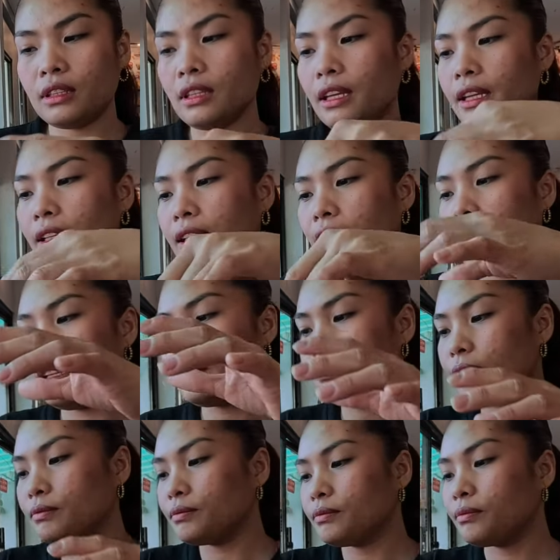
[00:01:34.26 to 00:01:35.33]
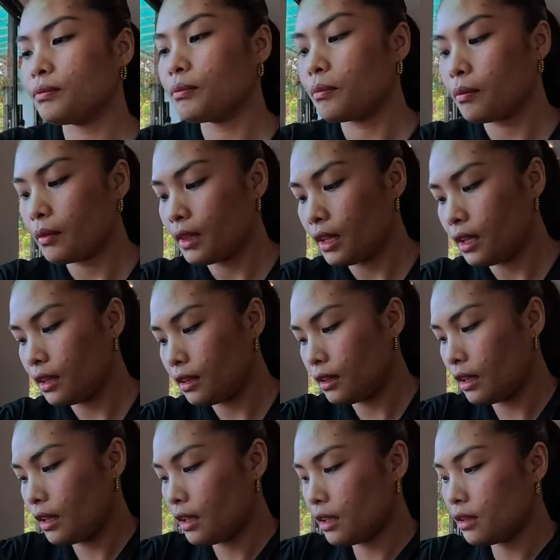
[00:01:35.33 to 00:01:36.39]
Like that. And
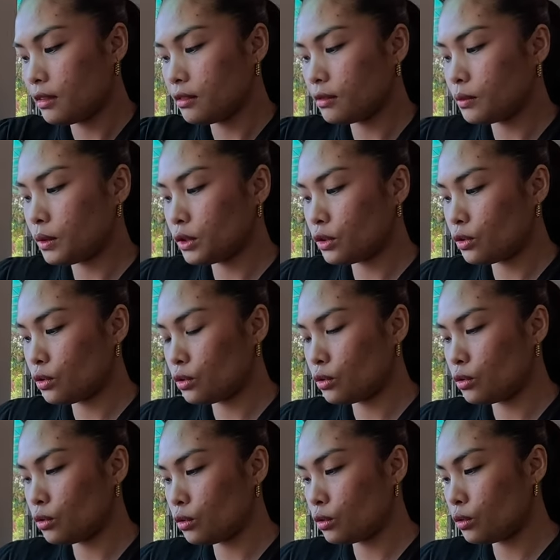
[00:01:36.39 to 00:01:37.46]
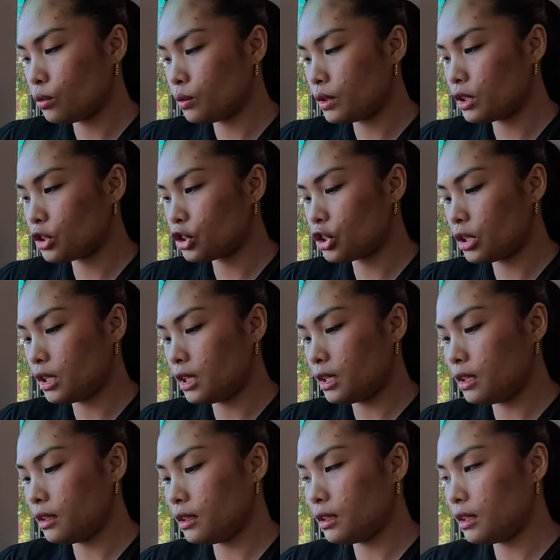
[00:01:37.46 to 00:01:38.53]
then what you do with the
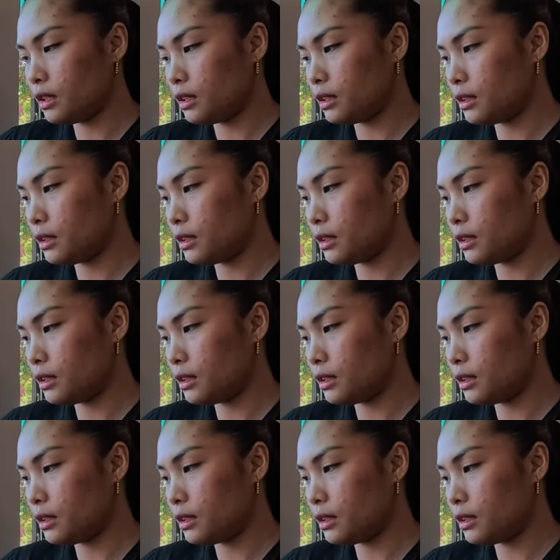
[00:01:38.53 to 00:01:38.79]
chili is